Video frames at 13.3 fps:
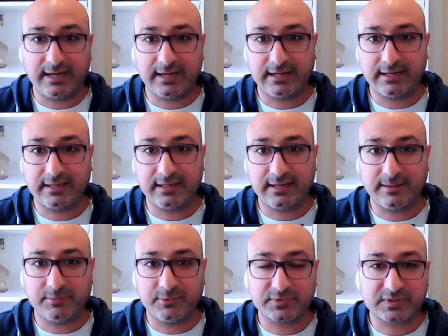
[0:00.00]

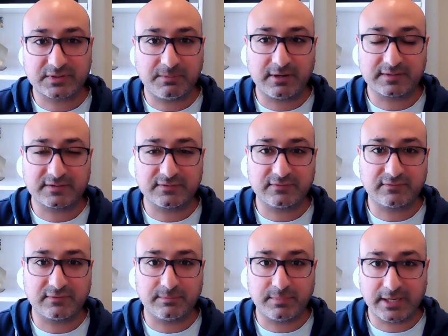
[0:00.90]
I'm also part
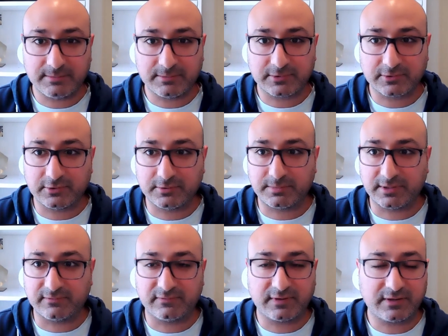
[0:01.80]
of the BAME
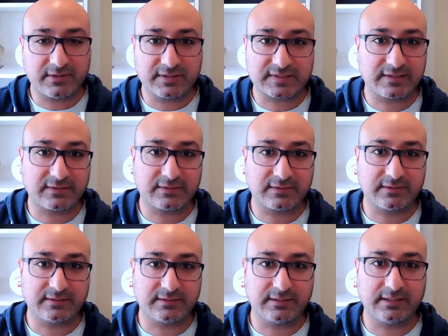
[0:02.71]
group and various
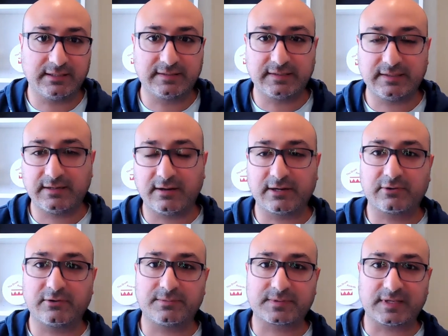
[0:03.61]
other
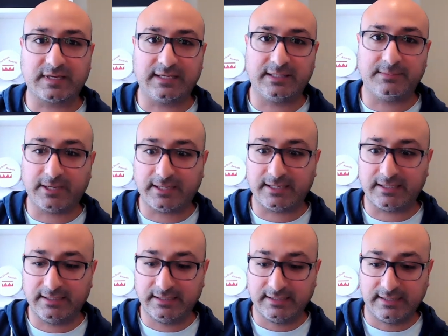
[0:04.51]
D&I groups at
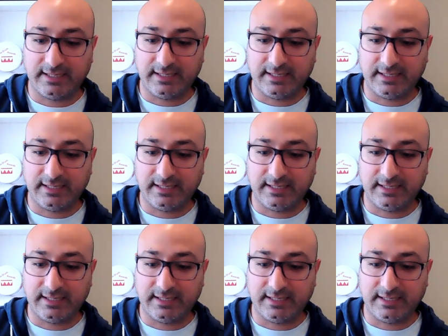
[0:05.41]
eBay.